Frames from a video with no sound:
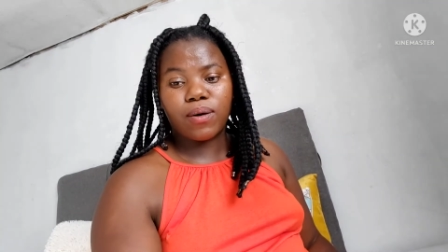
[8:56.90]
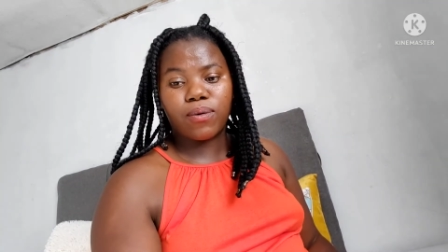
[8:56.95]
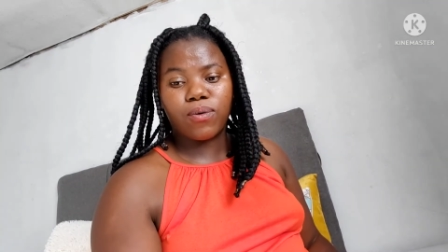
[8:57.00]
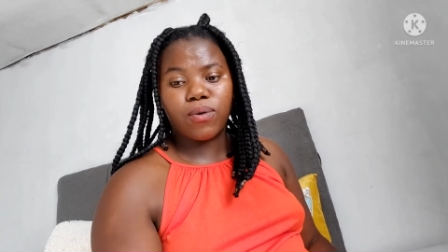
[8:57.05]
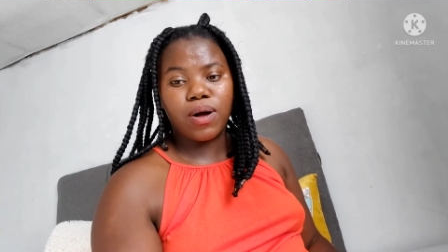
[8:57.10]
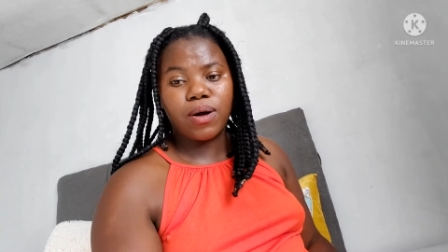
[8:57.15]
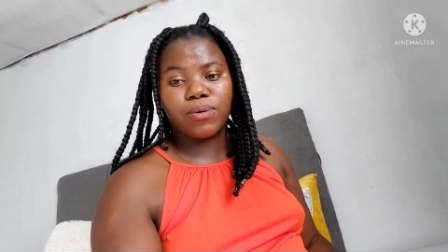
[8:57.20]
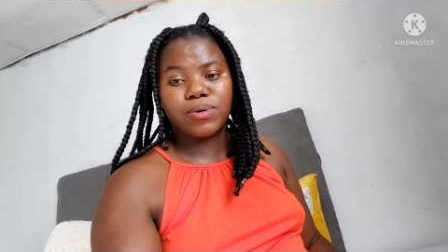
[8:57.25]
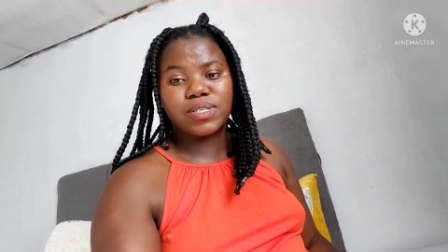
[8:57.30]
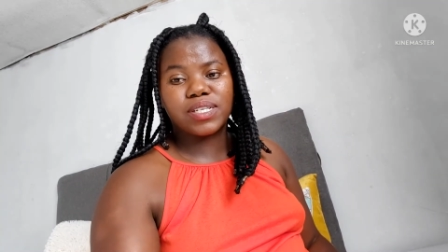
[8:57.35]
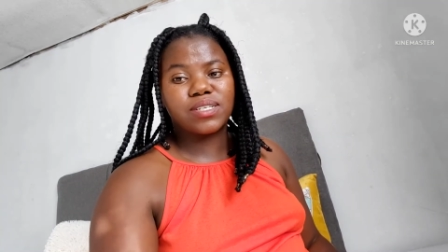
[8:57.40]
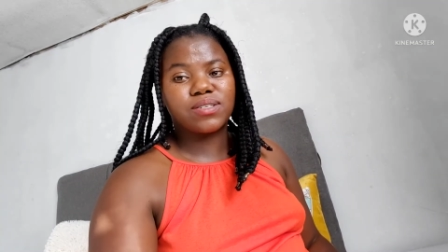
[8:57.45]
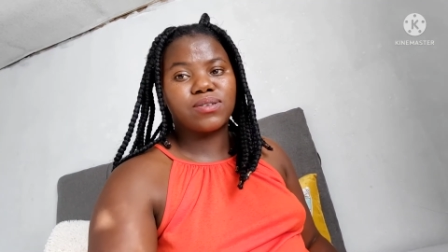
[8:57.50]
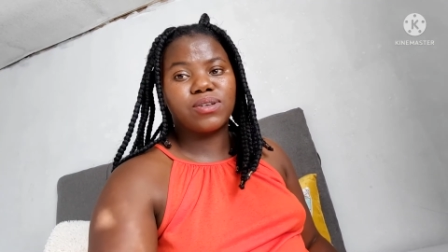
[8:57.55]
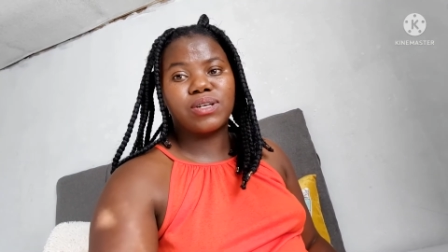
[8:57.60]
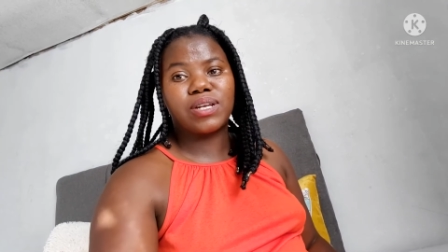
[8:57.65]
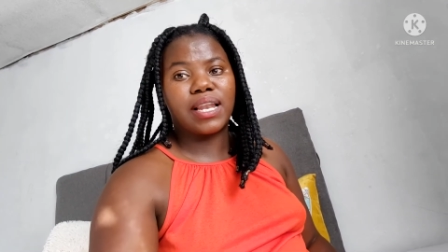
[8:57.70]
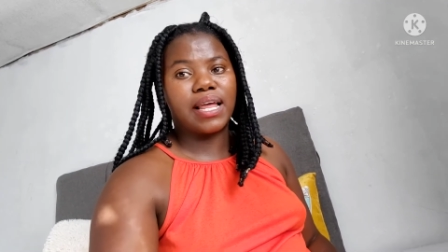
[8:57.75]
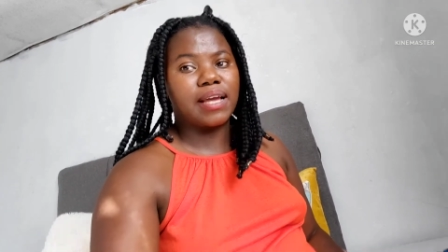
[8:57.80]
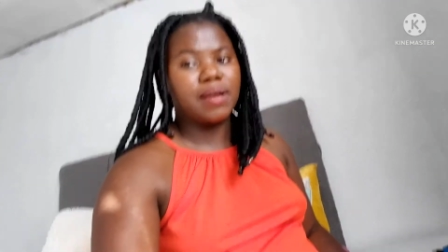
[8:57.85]
Kwaku
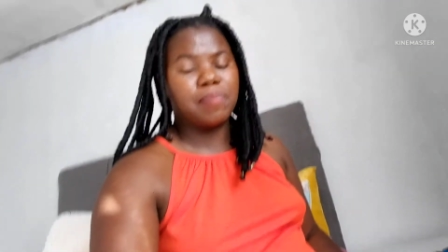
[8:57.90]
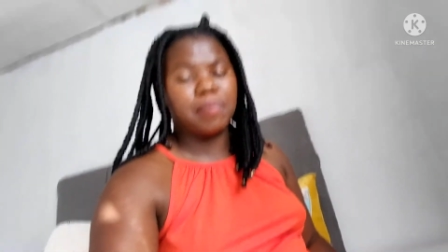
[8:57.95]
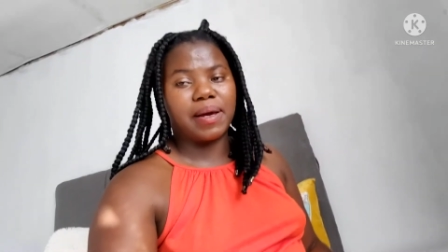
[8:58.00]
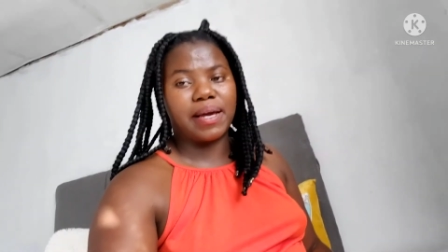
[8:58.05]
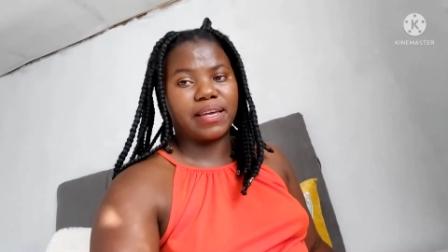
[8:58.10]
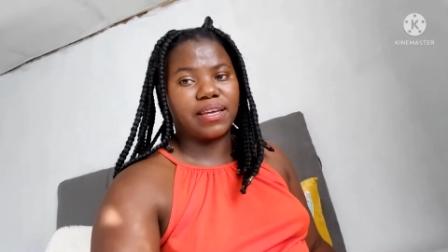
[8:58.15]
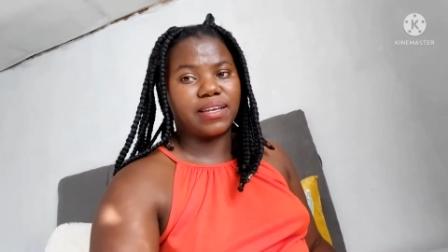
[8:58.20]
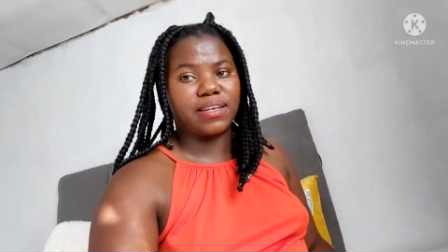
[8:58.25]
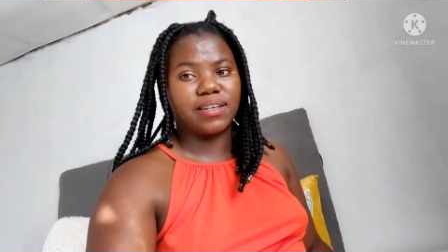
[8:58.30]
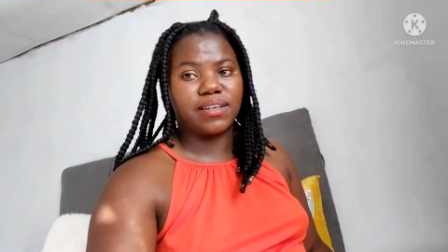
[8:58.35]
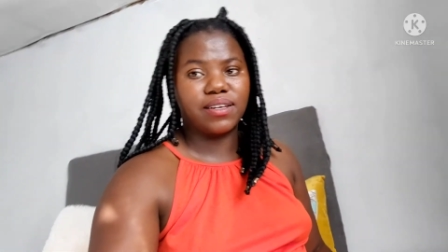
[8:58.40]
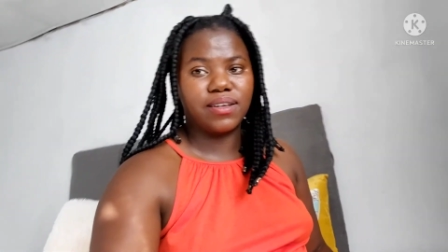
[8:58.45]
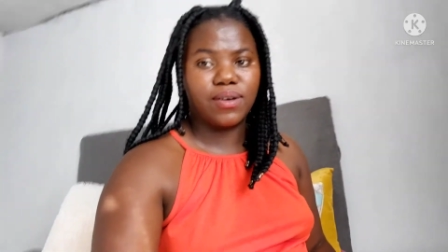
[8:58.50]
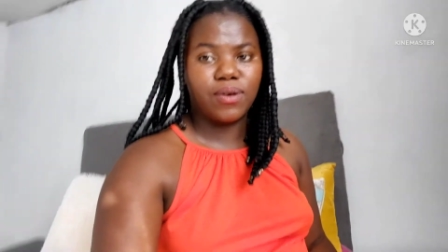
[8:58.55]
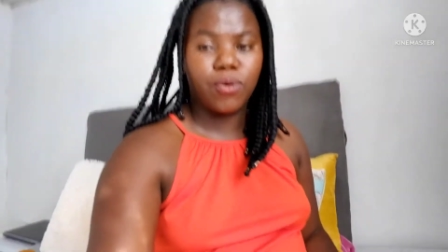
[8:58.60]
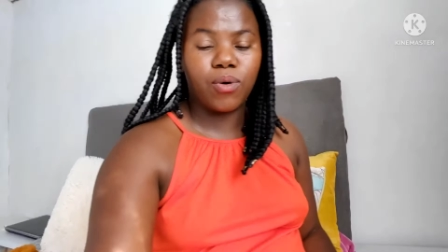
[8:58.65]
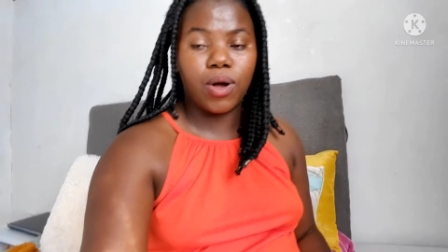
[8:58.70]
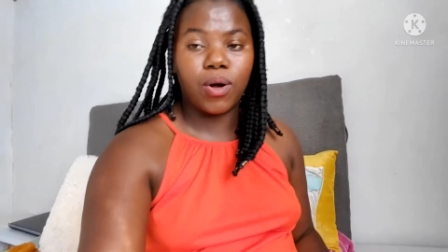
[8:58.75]
does not like buying.